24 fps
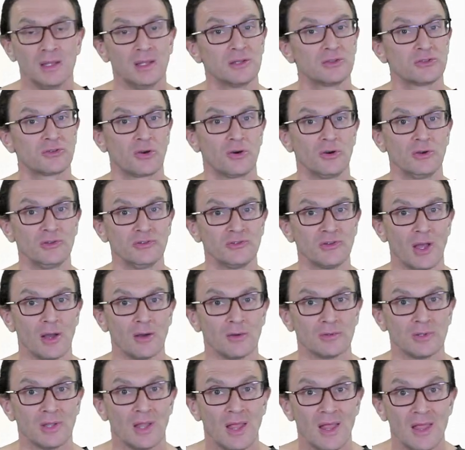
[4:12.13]
It turns
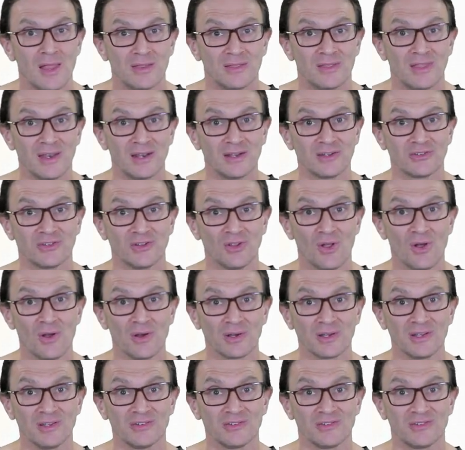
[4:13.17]
out that as
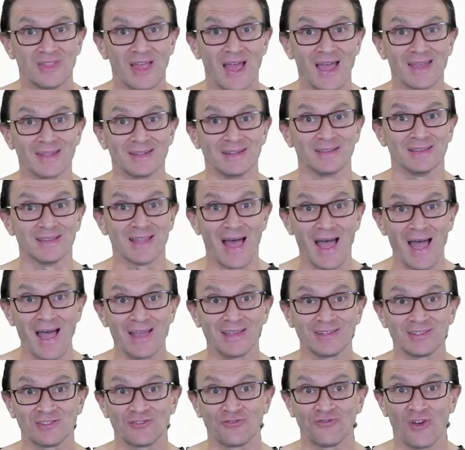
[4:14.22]
long as that
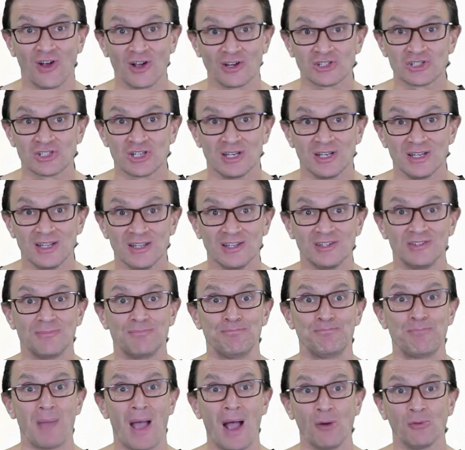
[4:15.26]
last function is
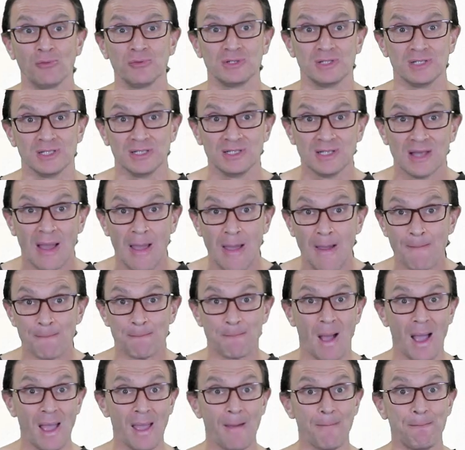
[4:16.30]
bounded
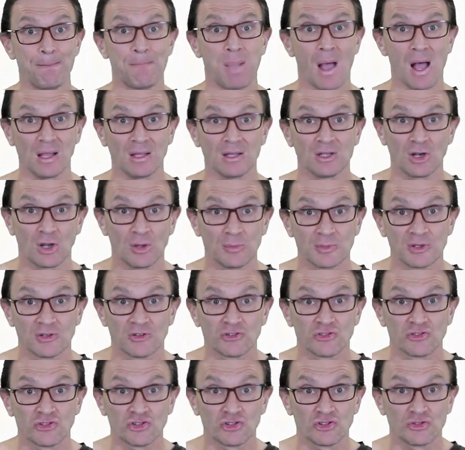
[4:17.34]
by a
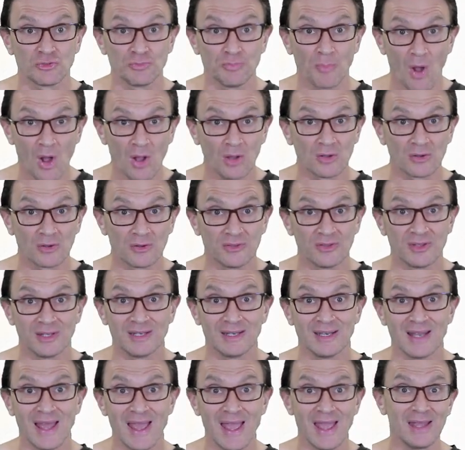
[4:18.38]
polynomial smaller
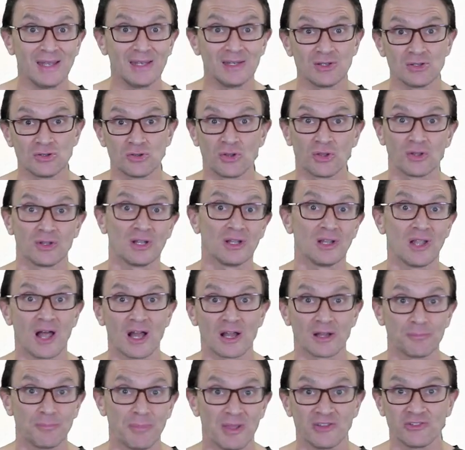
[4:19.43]
than n to the
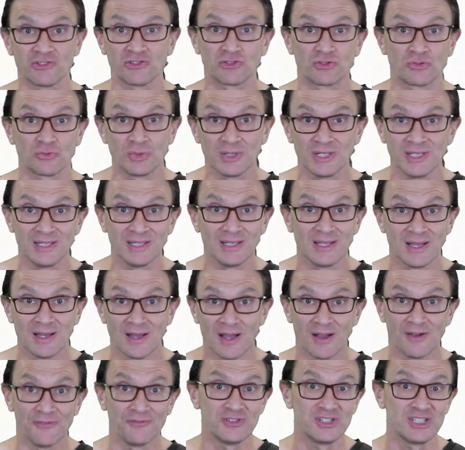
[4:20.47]
log base 3
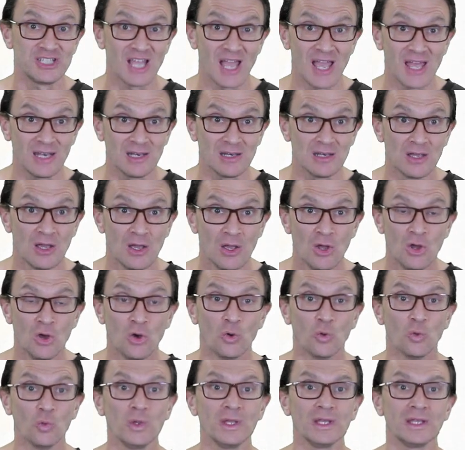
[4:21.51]
of 10,
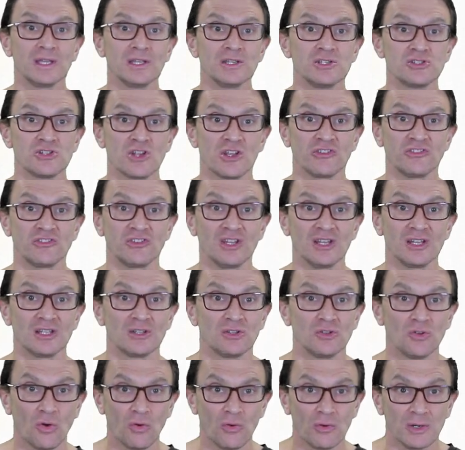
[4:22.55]
we can just
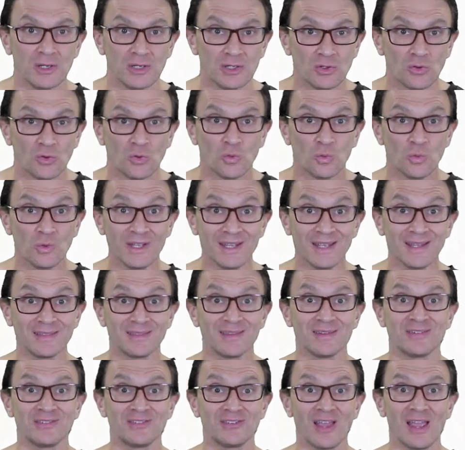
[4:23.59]
ignore it. We get
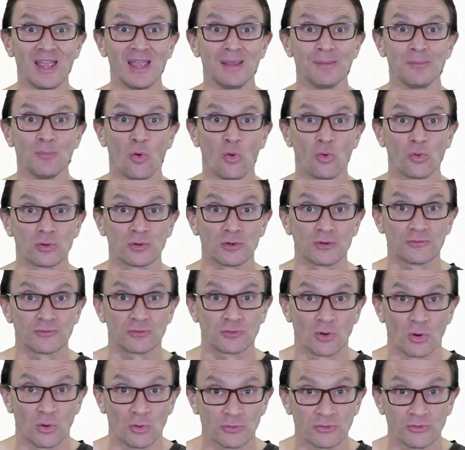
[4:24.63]
the same order of
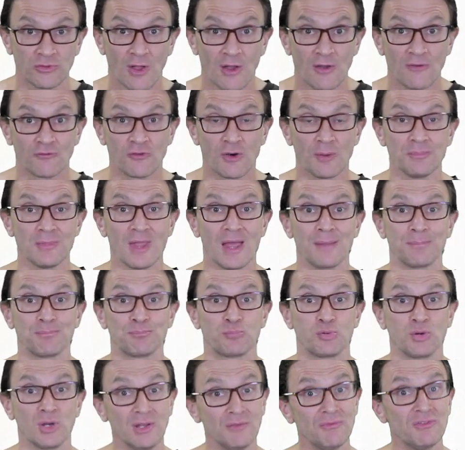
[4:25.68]
growth from
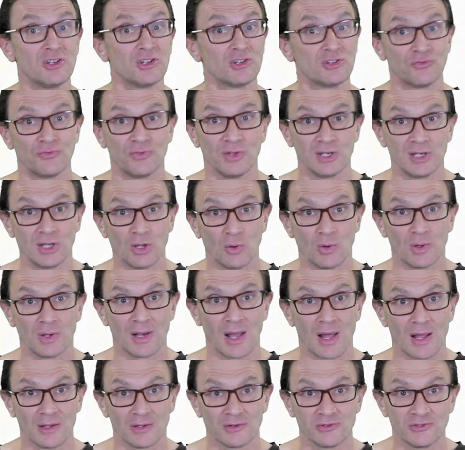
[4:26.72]
that previous video
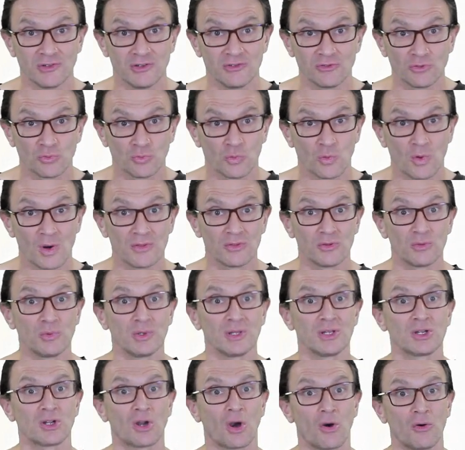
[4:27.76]
analysis where the
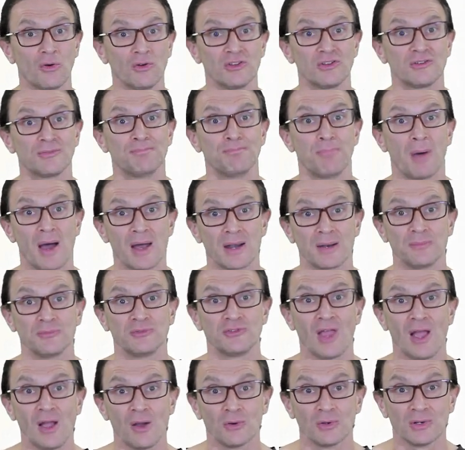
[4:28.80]
recurrence
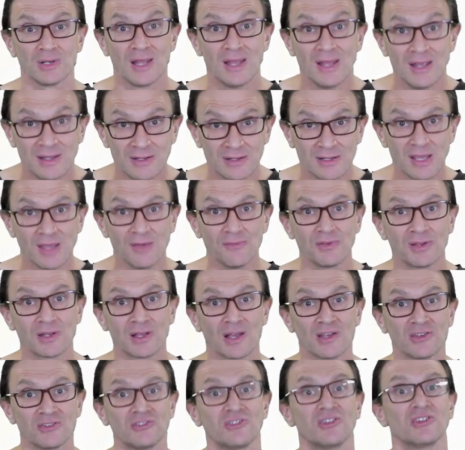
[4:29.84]
bottoms out,
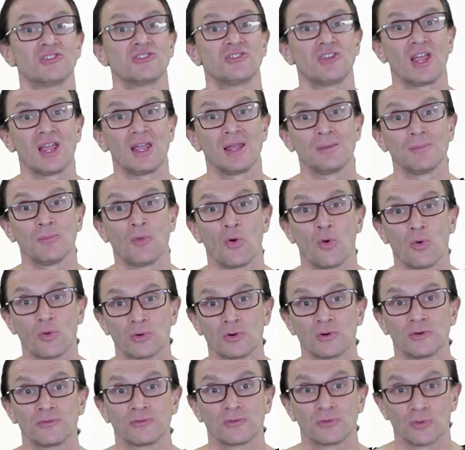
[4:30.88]
giving us the same
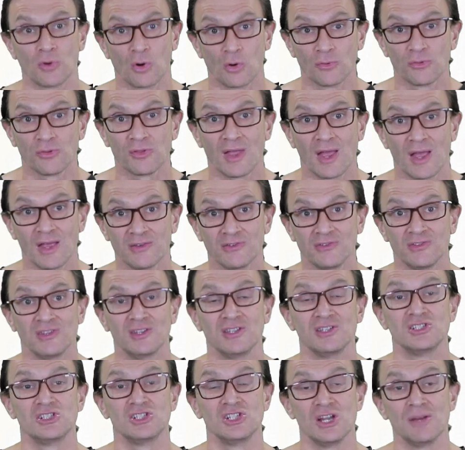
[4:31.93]
order of growth as
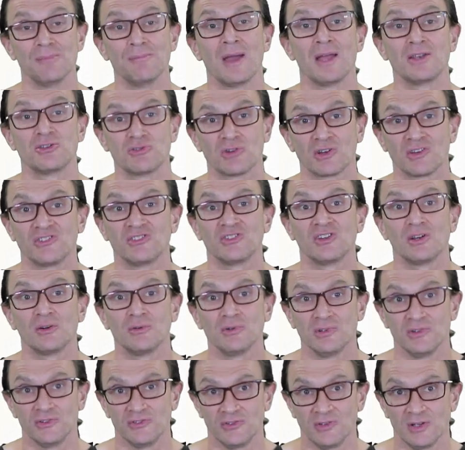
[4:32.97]
the geometric
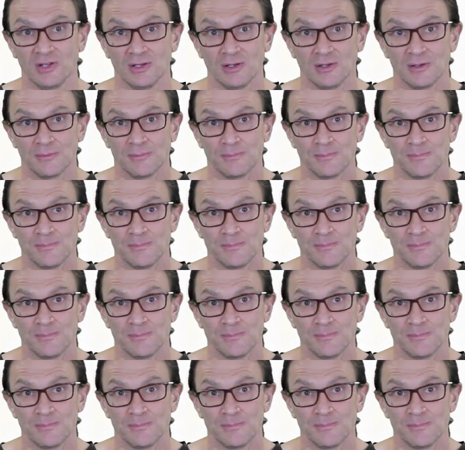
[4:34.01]
series did.